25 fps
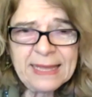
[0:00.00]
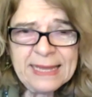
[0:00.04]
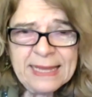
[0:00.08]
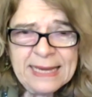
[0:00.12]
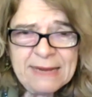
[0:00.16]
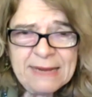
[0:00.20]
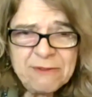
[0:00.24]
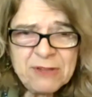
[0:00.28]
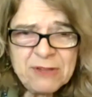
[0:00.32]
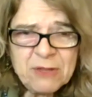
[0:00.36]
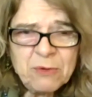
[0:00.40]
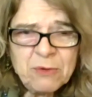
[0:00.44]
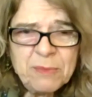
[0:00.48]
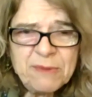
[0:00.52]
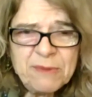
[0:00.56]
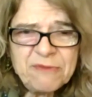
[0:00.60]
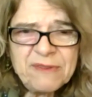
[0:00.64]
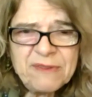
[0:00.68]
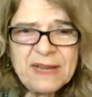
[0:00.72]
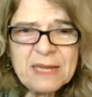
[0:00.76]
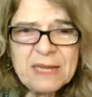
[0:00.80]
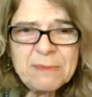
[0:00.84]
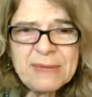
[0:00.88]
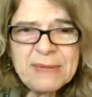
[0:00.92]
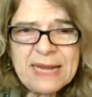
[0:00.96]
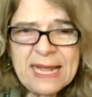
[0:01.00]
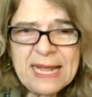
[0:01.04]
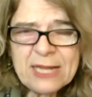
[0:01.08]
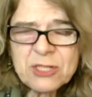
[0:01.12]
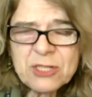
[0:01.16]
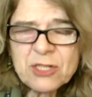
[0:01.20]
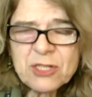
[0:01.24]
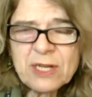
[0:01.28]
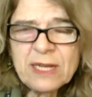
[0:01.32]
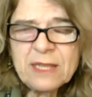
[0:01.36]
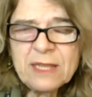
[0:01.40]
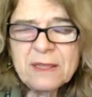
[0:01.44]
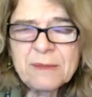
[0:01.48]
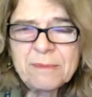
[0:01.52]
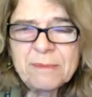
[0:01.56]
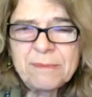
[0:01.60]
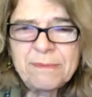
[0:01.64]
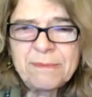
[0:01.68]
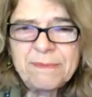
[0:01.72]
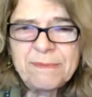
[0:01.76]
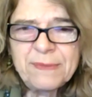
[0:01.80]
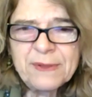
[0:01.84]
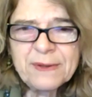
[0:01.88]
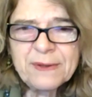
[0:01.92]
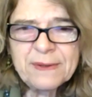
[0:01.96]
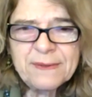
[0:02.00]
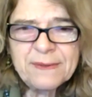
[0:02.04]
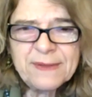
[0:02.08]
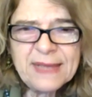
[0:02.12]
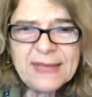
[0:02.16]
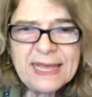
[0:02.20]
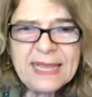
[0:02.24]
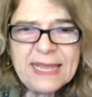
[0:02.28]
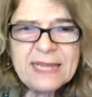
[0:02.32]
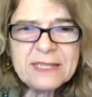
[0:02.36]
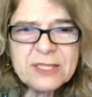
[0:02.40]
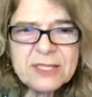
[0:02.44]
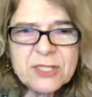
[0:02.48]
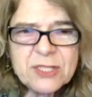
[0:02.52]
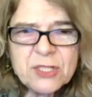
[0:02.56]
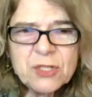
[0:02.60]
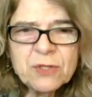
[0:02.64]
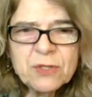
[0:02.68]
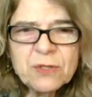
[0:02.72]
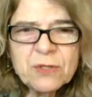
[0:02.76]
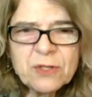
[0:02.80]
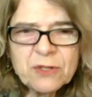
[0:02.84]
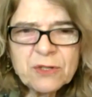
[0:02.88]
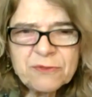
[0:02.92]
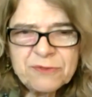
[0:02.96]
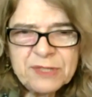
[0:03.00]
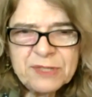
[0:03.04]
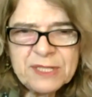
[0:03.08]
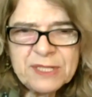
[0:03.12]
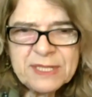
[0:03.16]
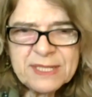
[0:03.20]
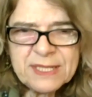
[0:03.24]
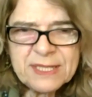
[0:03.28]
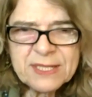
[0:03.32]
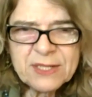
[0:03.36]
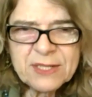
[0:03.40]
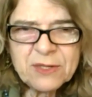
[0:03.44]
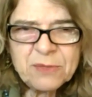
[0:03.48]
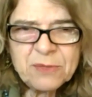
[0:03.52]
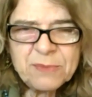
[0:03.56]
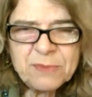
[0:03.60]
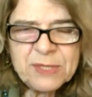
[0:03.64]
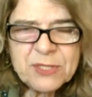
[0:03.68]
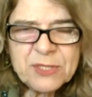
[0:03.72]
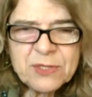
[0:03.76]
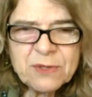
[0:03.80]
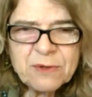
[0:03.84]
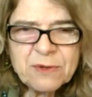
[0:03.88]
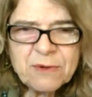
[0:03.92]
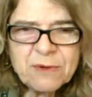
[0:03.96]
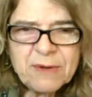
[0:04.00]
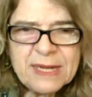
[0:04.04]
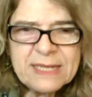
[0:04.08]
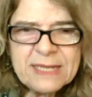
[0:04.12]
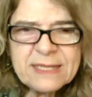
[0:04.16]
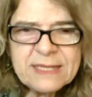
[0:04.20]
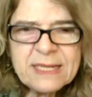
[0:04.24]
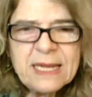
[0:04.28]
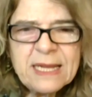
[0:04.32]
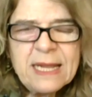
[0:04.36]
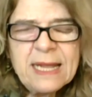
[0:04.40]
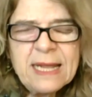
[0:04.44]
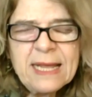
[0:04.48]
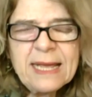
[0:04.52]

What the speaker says: everything will be fine, but actually the hit to confidence is going to be so great,